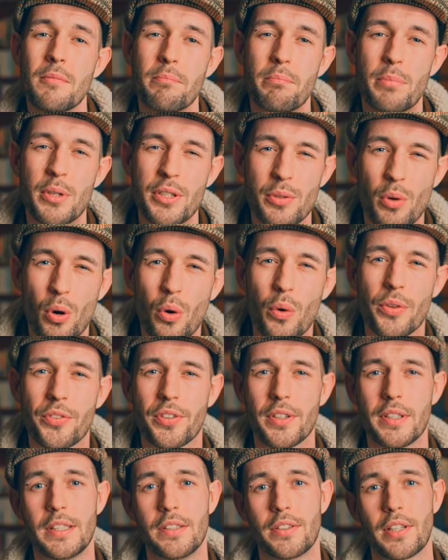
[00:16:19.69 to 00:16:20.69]
But you
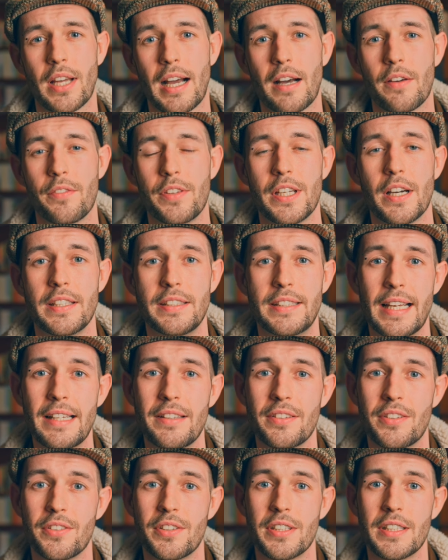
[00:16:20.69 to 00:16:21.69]
also need to have the
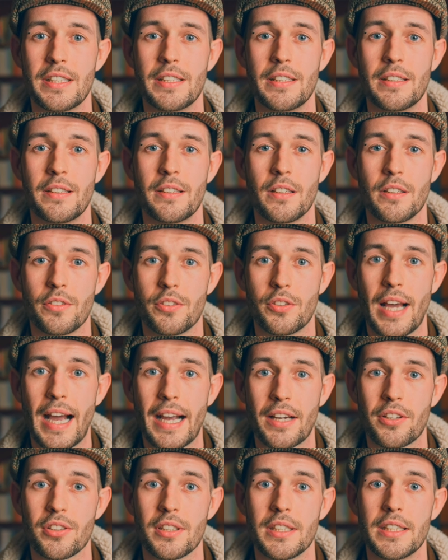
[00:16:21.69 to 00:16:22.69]
identity to
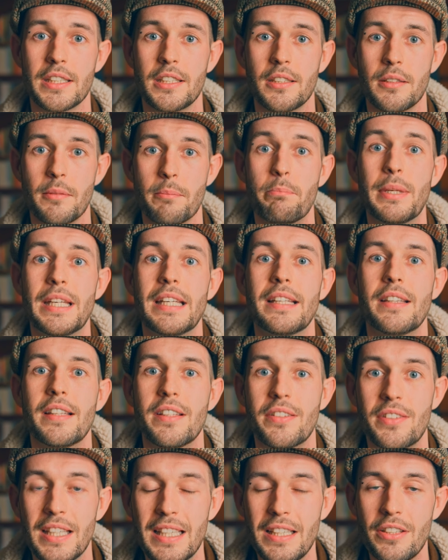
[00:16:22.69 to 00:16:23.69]
actually be
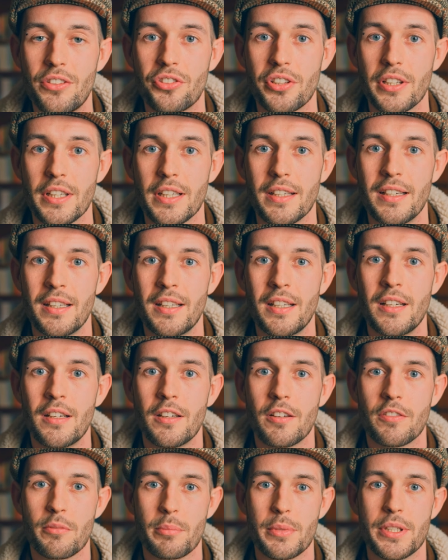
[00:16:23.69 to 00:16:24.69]
the teacher.
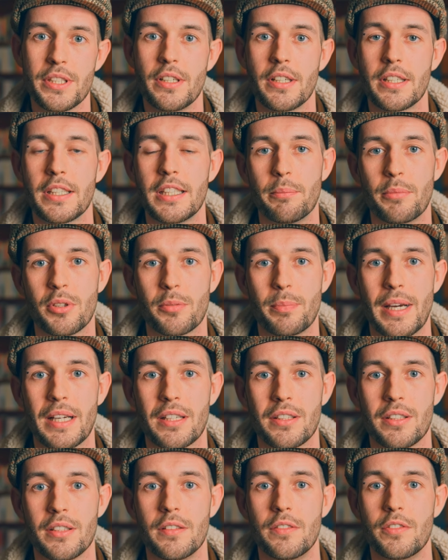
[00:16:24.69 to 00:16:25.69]
From a Jungian
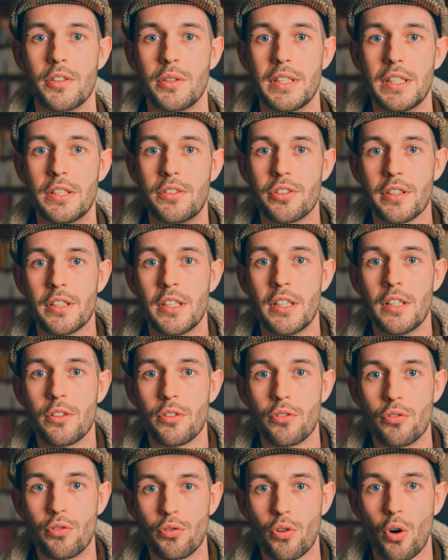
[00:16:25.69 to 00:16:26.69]
perspective, you need to
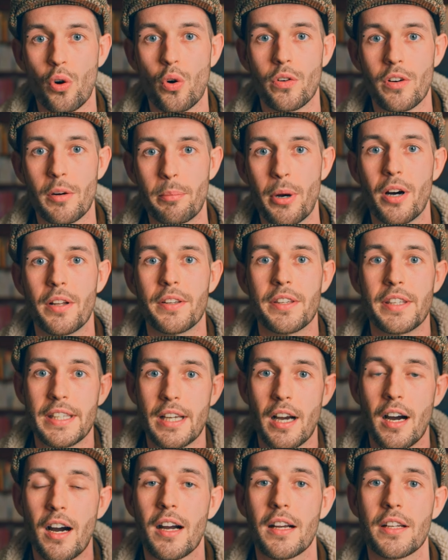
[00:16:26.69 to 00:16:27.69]
draw upon
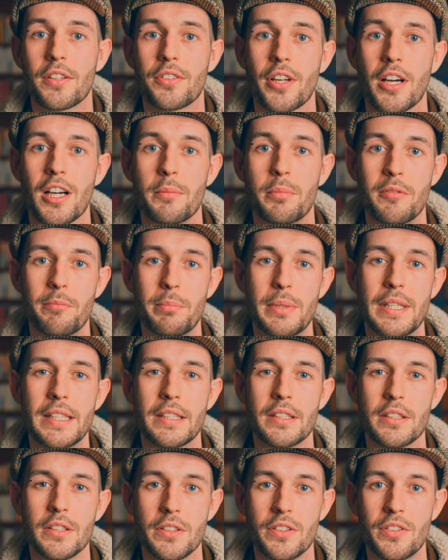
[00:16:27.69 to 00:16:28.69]
the archetype of
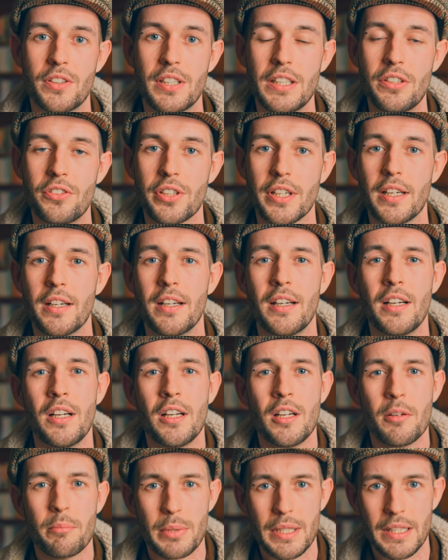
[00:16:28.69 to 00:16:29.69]
being a good teacher,
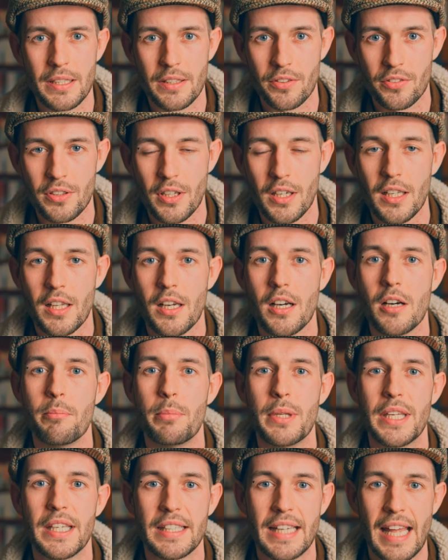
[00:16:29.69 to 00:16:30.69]
being a scholar,
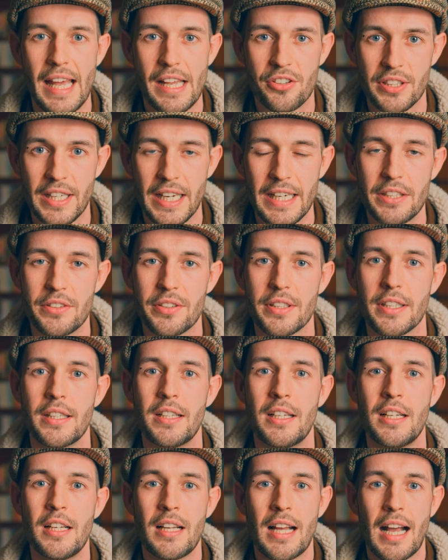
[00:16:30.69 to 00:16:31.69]
being an educator,
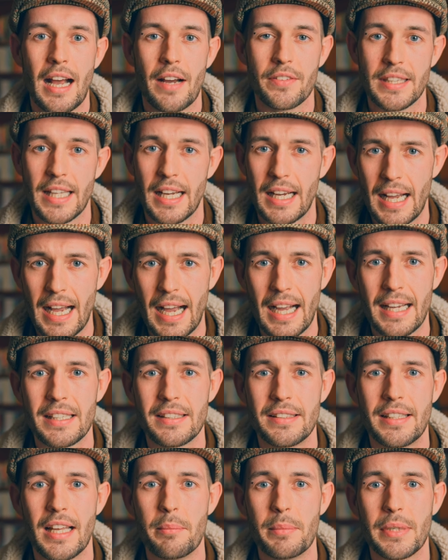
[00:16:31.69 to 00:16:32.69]
having that
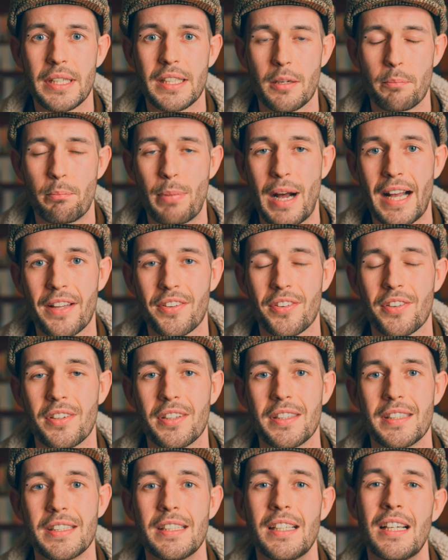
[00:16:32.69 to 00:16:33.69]
academic
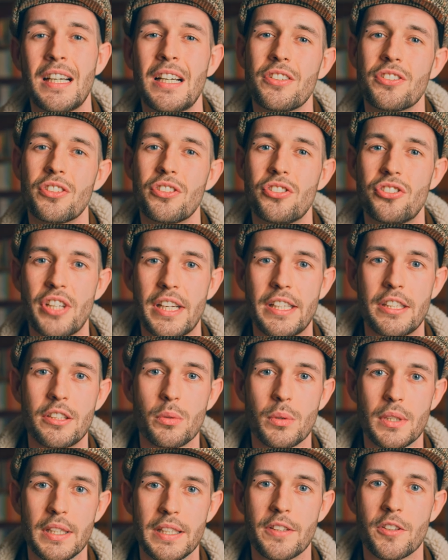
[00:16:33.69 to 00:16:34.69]
capacity to
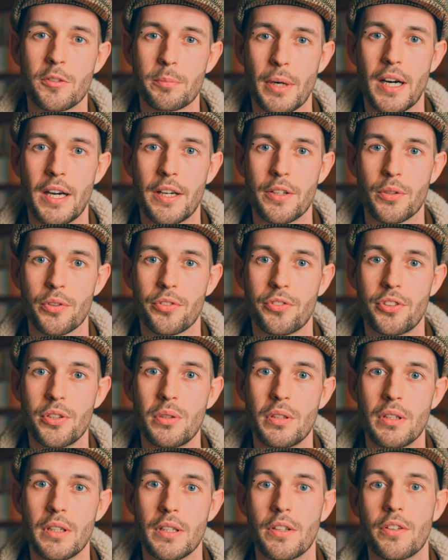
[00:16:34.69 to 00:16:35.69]
genuinely inspire your
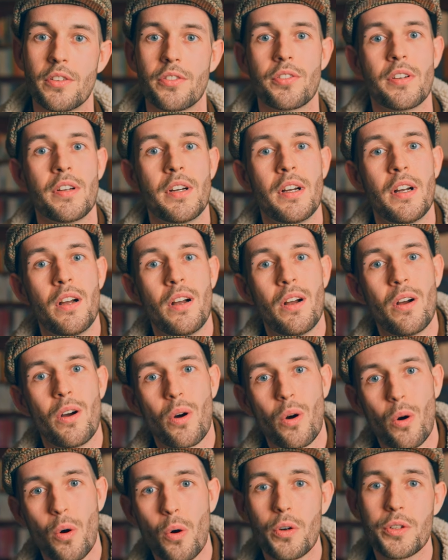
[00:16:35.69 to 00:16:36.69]
students
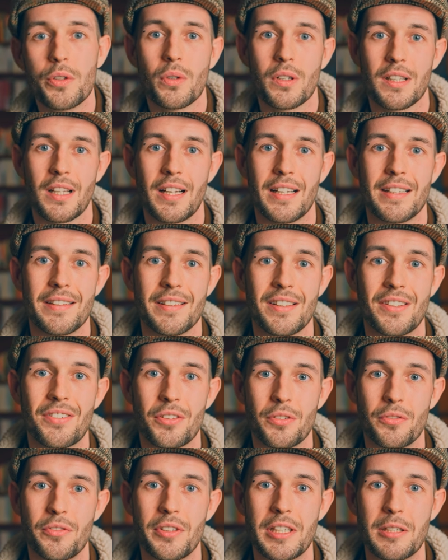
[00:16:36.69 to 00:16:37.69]
or your clients
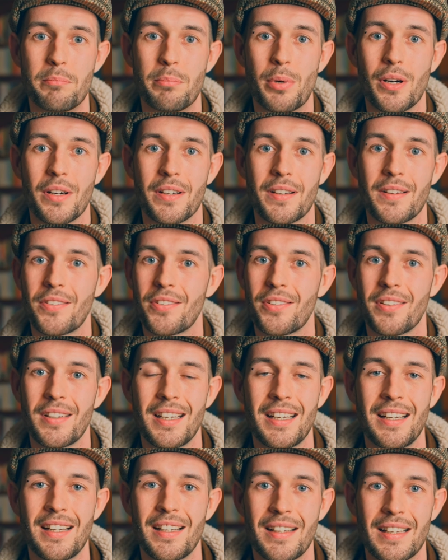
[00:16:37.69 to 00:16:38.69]
to read books.
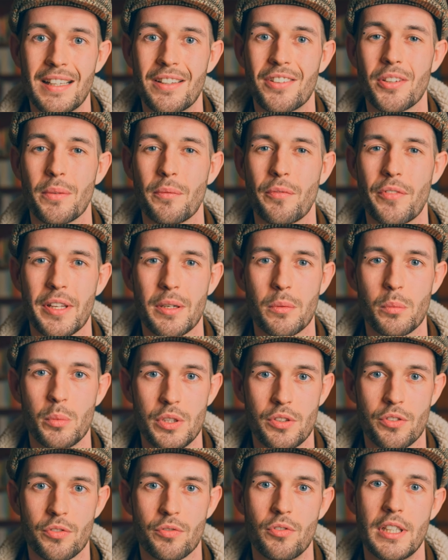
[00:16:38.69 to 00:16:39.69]
It's something
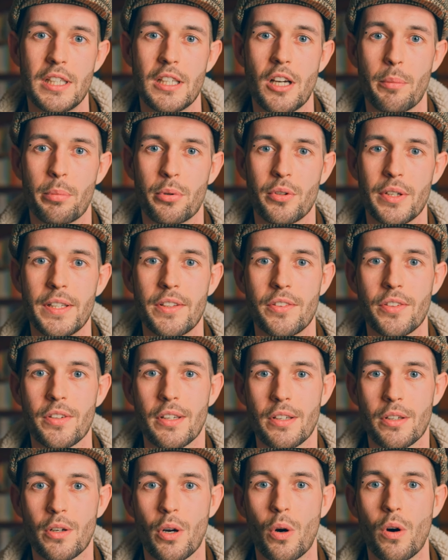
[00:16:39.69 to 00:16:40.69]
which really operates at
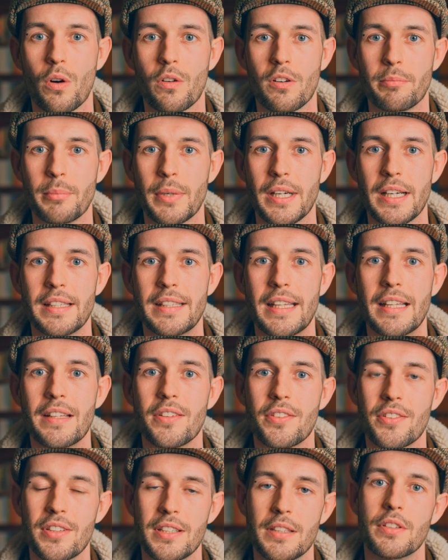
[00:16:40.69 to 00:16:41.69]
the core of my
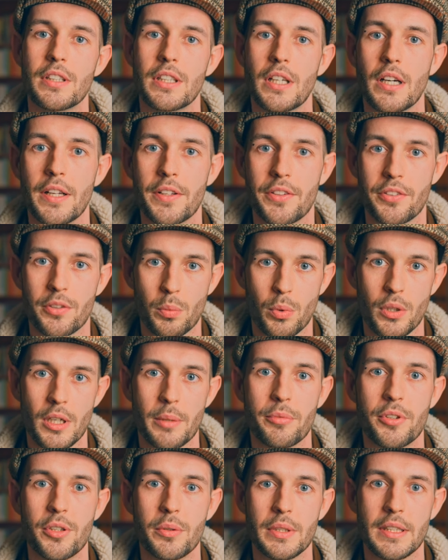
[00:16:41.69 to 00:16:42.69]
identity in regards to what
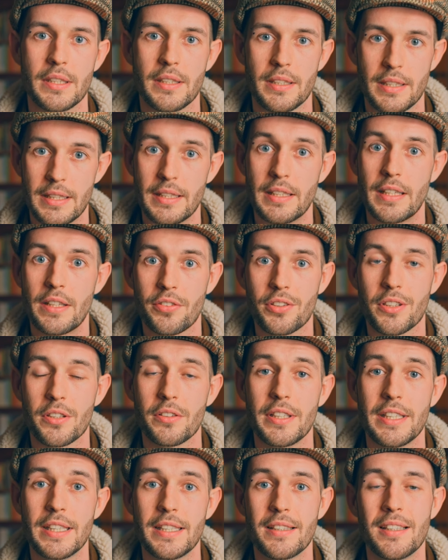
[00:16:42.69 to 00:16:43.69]
I'm doing in this
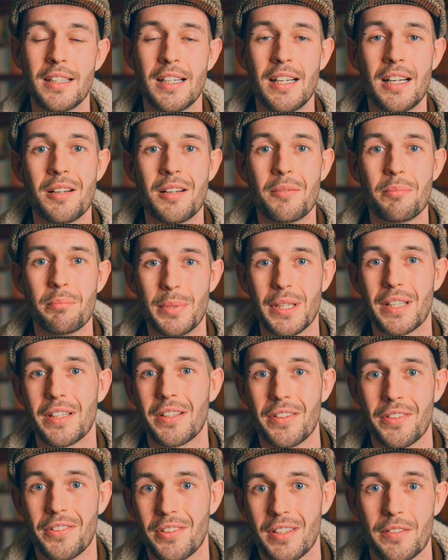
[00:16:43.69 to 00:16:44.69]
career,
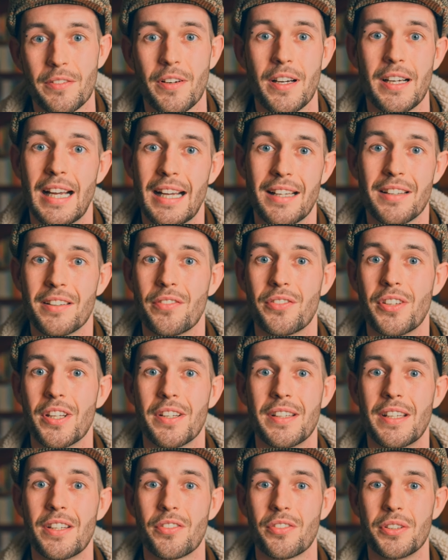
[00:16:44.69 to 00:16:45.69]
because if I hadn't have
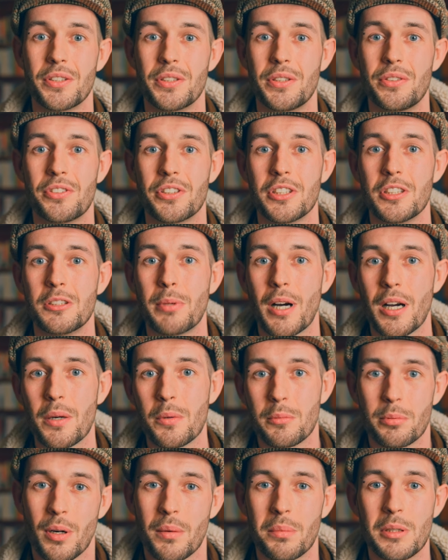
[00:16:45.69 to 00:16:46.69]
done this through YouTube, I
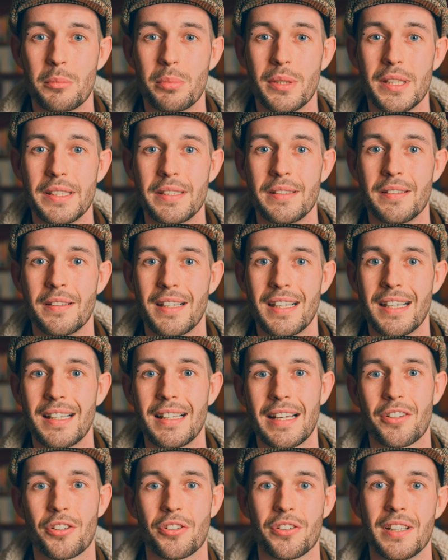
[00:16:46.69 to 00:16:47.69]
would probably be a
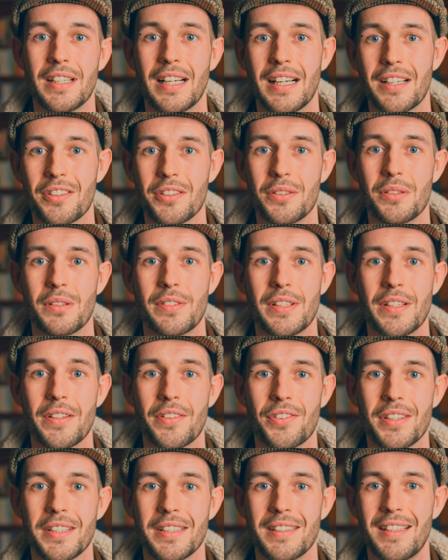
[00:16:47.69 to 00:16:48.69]
lecturer at
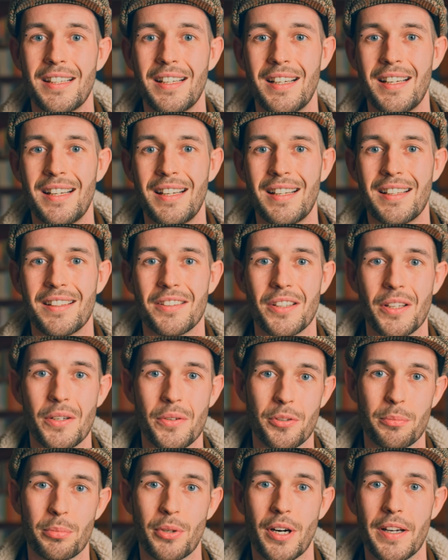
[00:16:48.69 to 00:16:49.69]
university. No
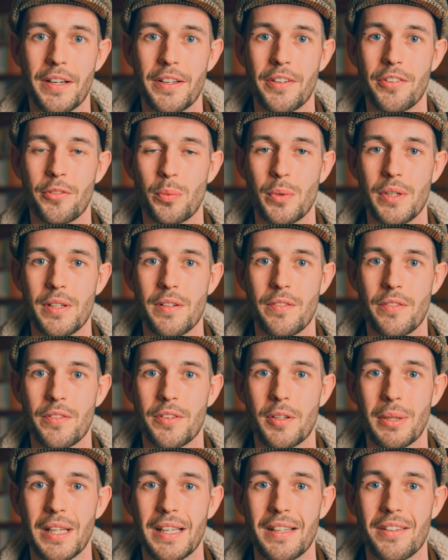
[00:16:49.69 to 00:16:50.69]
surprise with
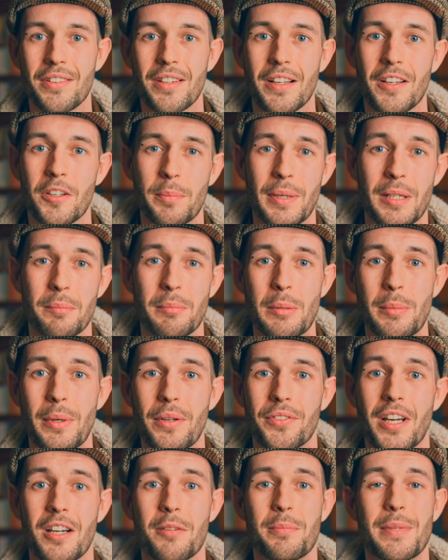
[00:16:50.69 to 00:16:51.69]
the place that I spend my
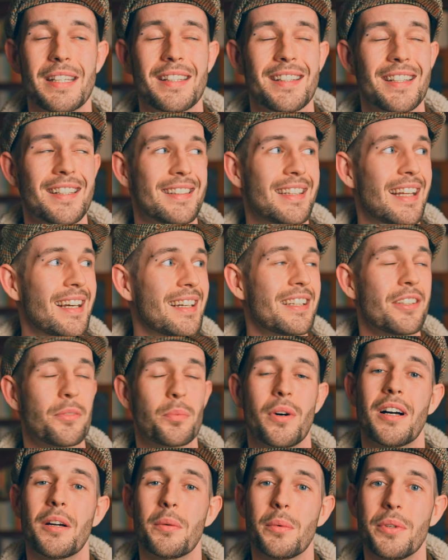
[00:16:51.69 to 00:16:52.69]
most time in that that is
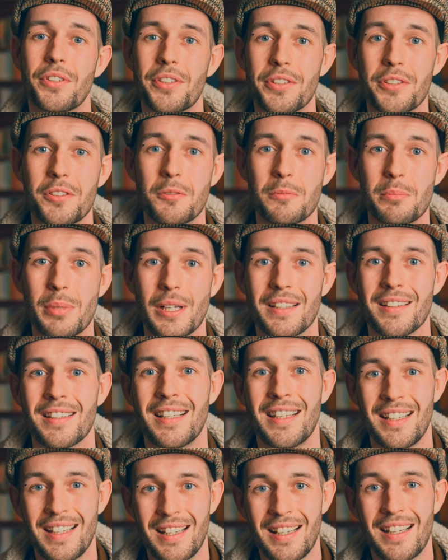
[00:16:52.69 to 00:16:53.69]
what I would do, but
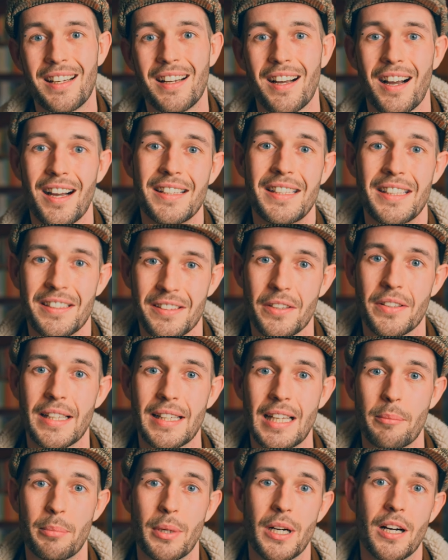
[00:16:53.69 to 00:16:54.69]
I didn't go
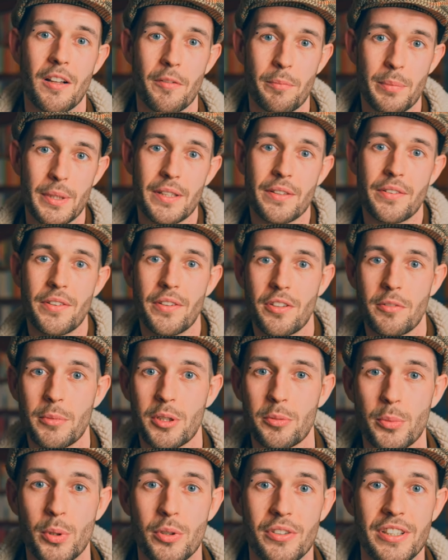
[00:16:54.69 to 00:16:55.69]
down that path because it's
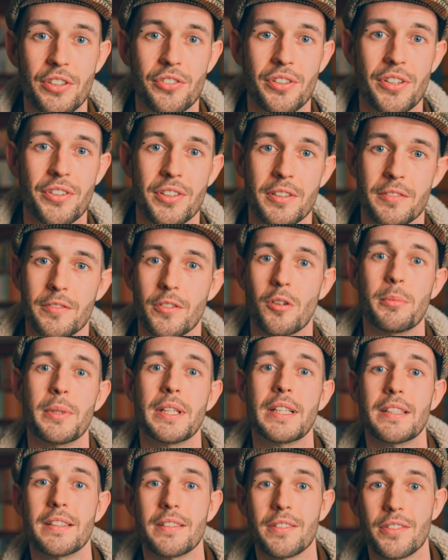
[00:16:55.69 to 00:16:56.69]
much more interesting for
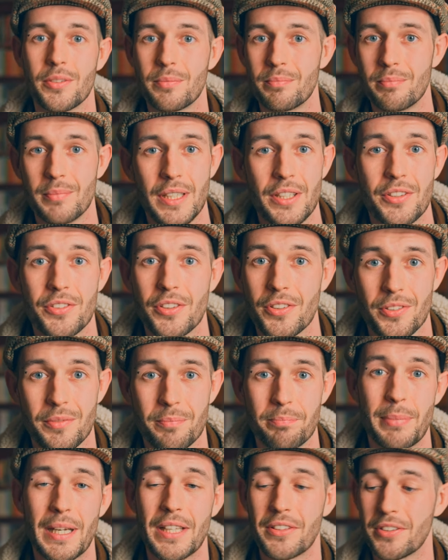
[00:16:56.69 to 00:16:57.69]
me and it's just
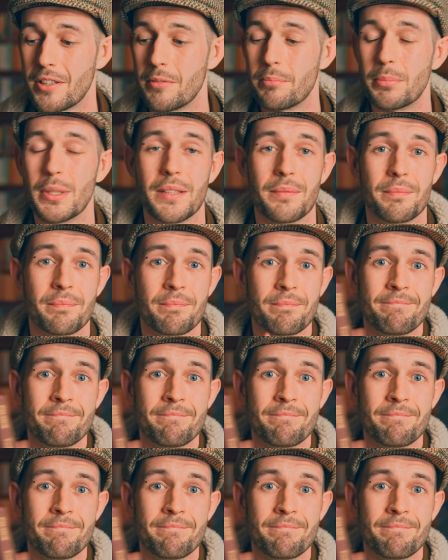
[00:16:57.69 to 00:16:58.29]
better, but